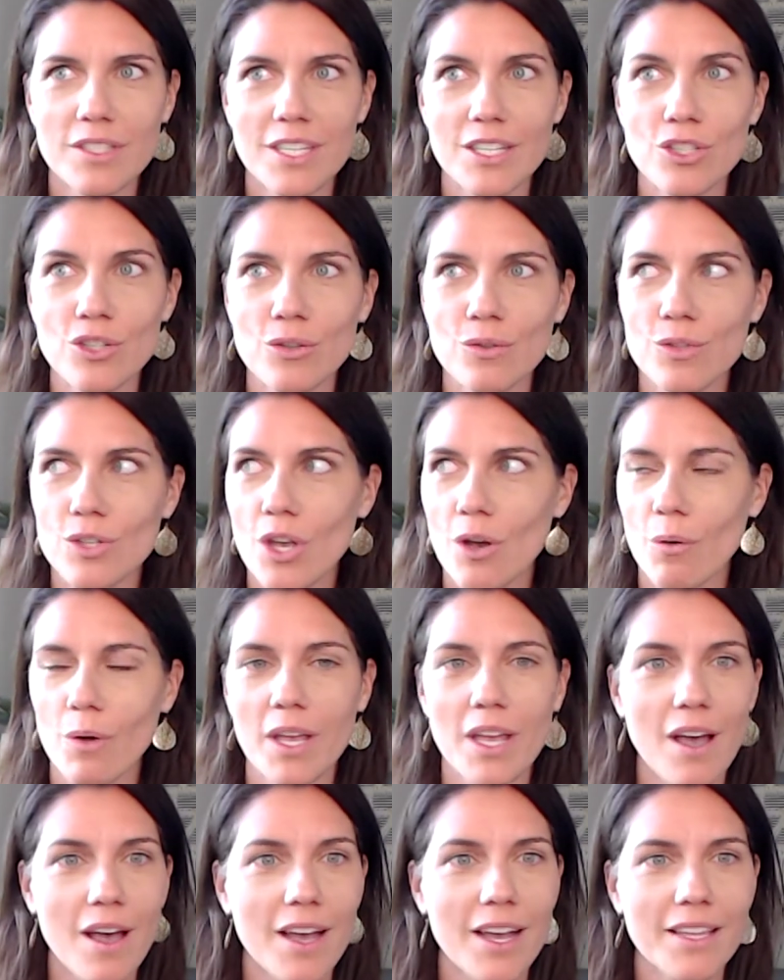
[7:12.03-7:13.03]
issues
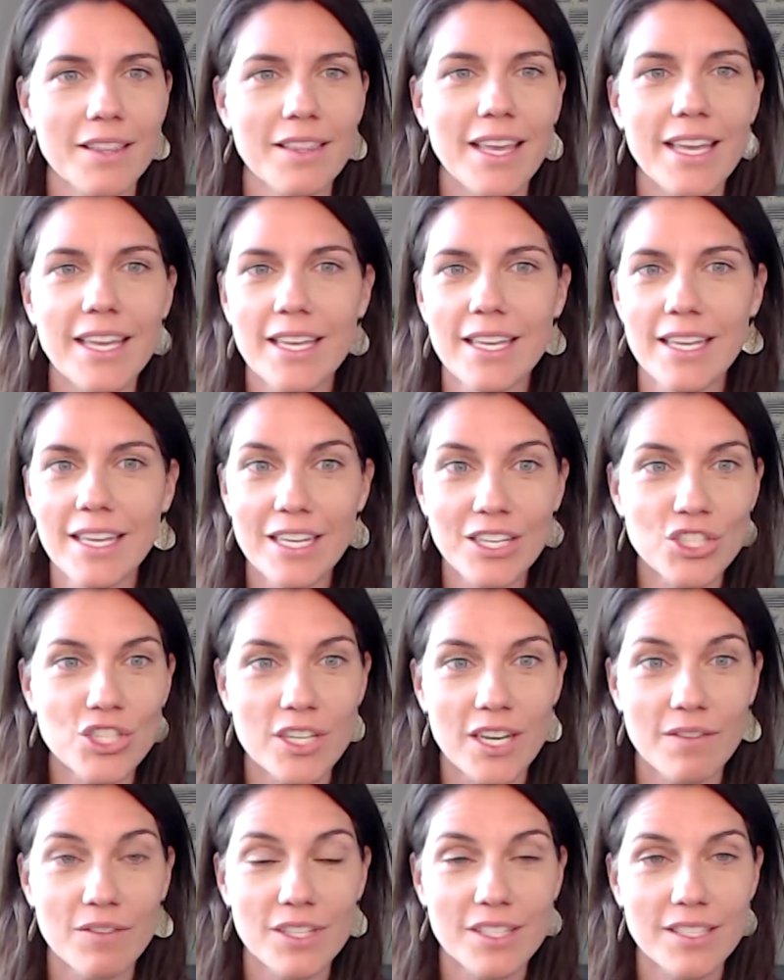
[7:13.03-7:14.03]
going on like each and
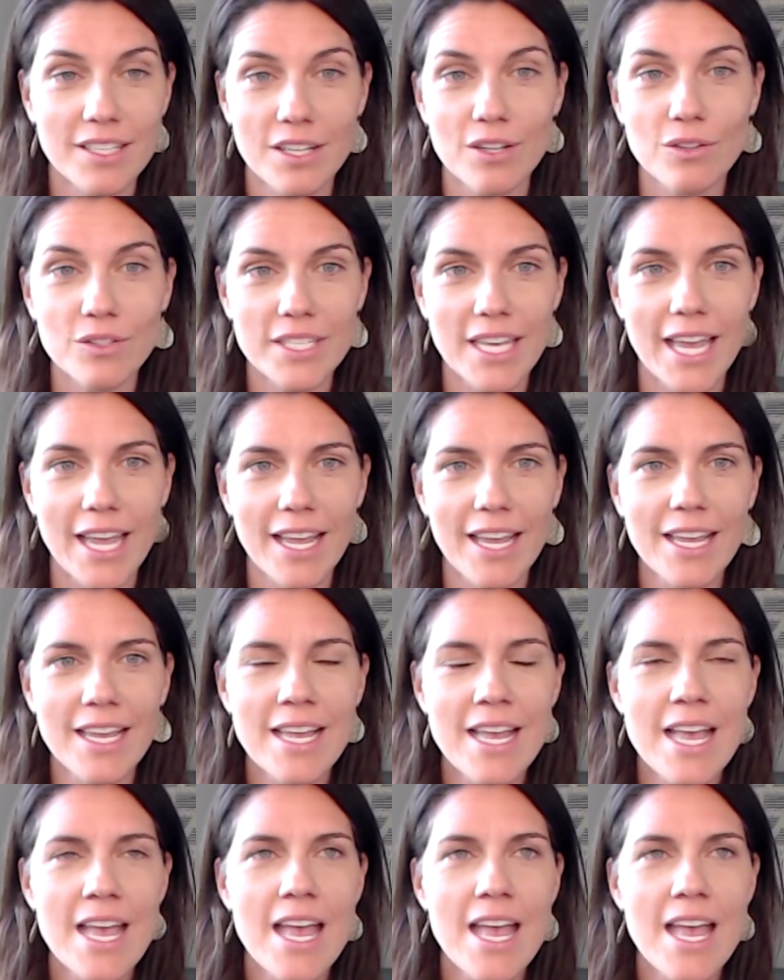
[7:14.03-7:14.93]
every single day.